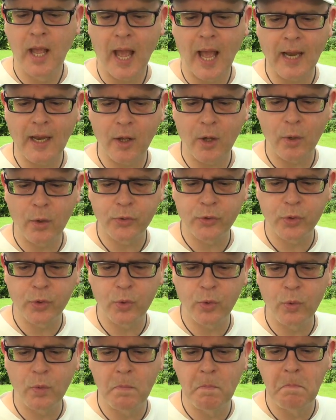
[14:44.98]
Hello
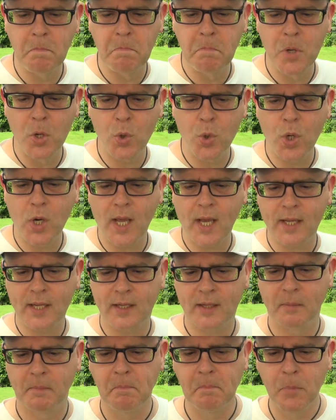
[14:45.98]
to
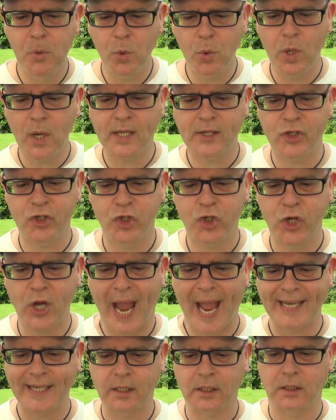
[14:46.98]
Mula
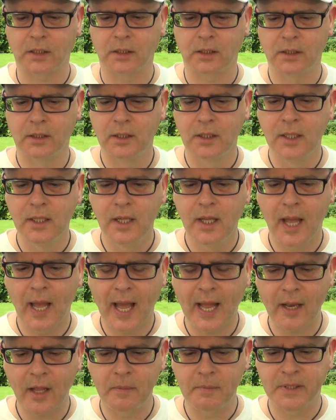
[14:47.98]
Channel.
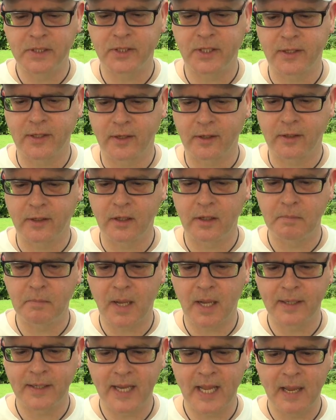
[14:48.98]
Hello, Mr. Duncan.
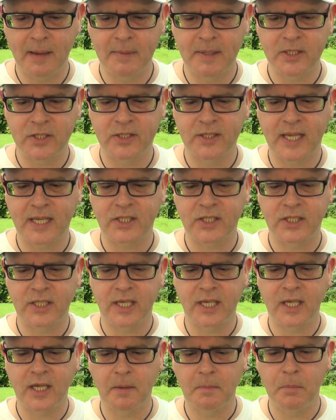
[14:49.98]
My name is
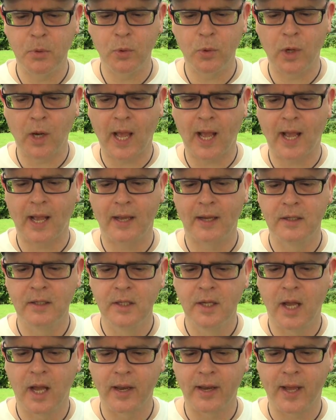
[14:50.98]
Nasir Mula
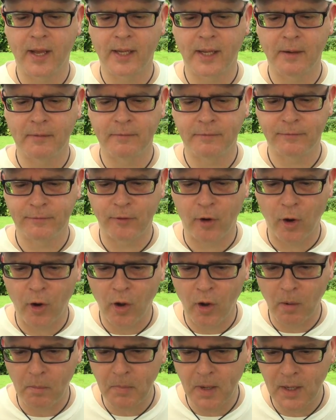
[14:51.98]
and I am
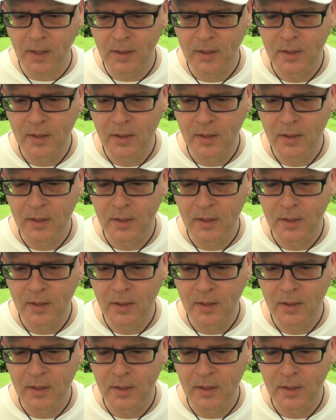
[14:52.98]
from